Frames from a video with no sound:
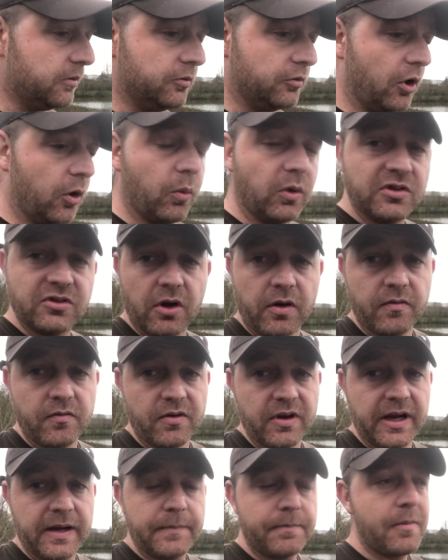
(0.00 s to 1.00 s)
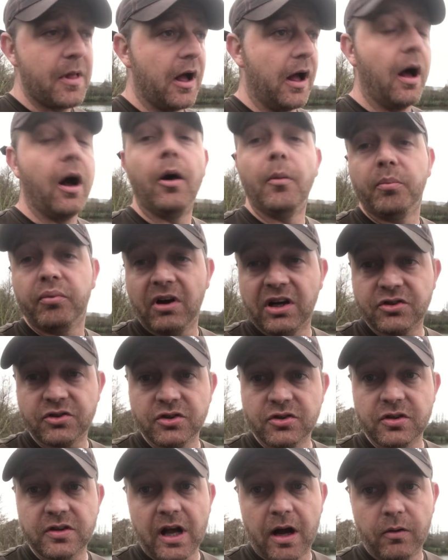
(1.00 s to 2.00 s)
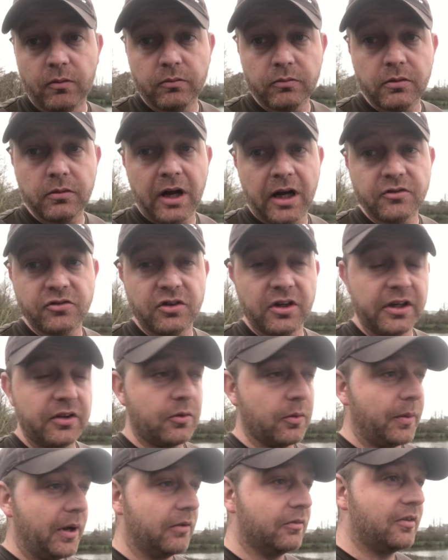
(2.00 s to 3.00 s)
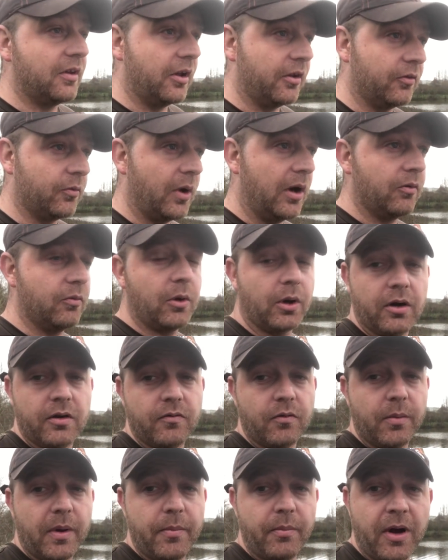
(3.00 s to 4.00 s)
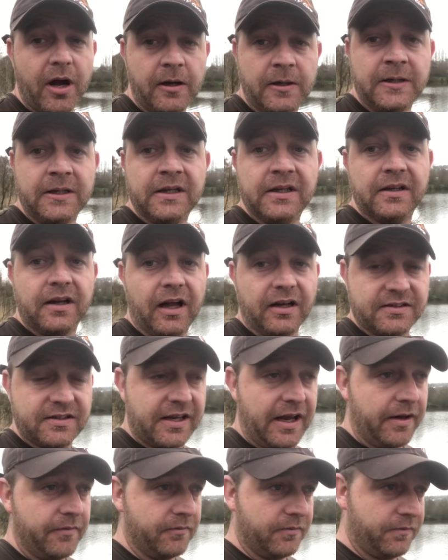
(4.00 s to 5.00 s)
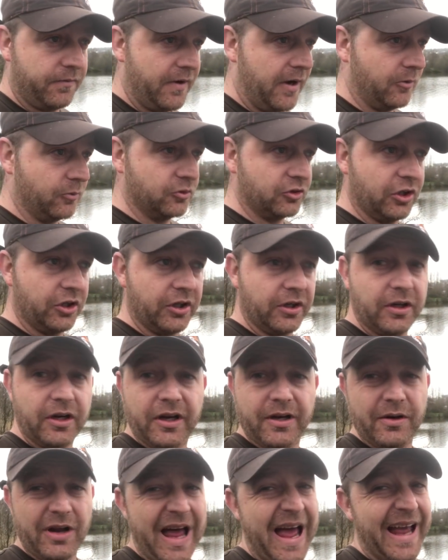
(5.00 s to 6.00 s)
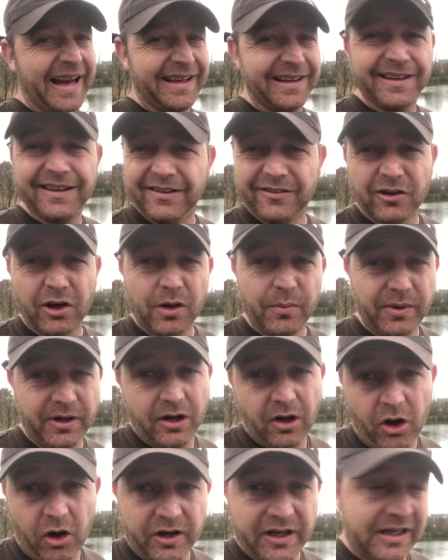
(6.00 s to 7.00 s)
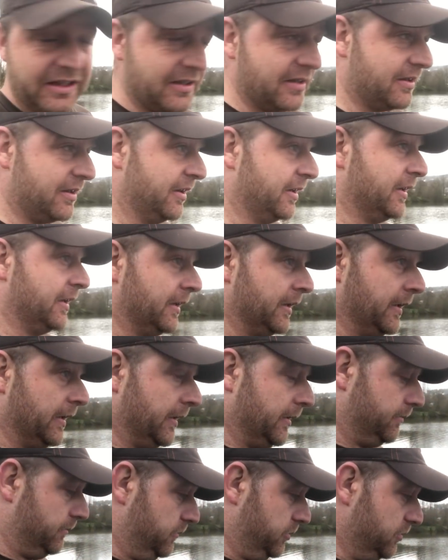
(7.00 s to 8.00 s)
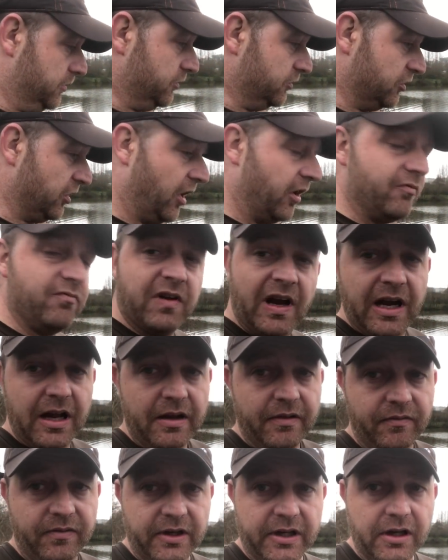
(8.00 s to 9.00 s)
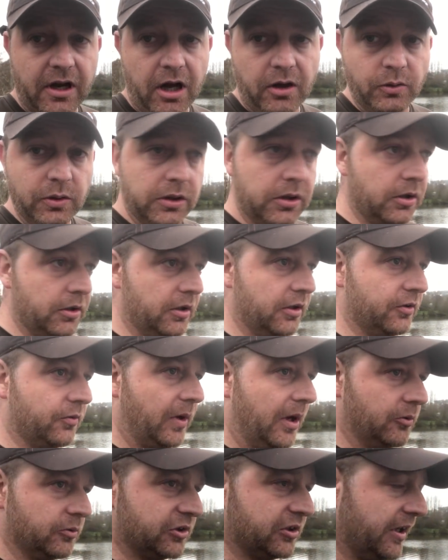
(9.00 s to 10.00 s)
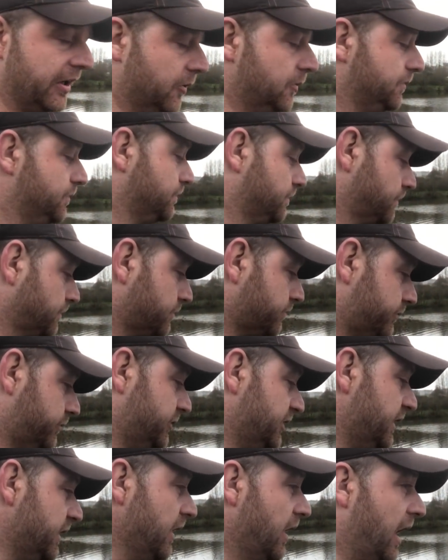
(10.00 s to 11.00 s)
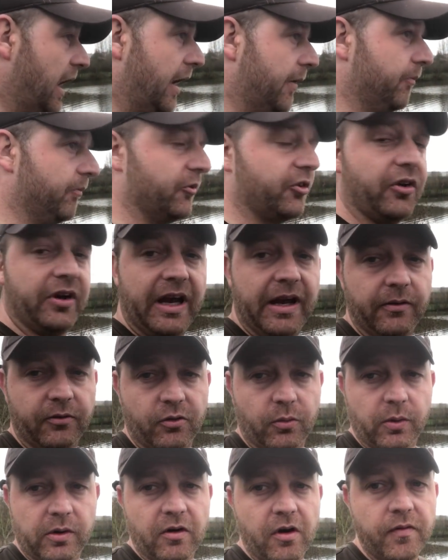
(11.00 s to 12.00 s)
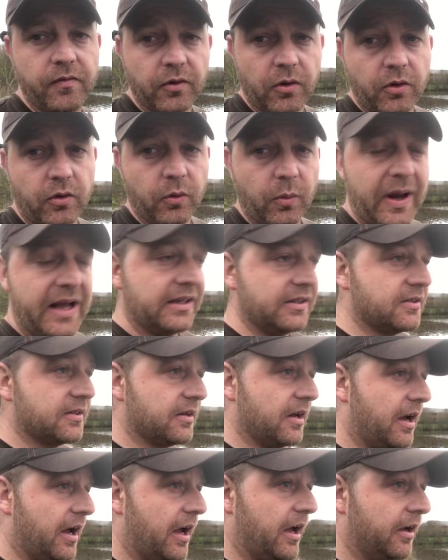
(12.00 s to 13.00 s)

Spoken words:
No one's over here. Our pressure's down actually to about as well. While I remember, that's 10,008 is going to be the highest. So relatively low as well still. So yeah, so we're over on the wets.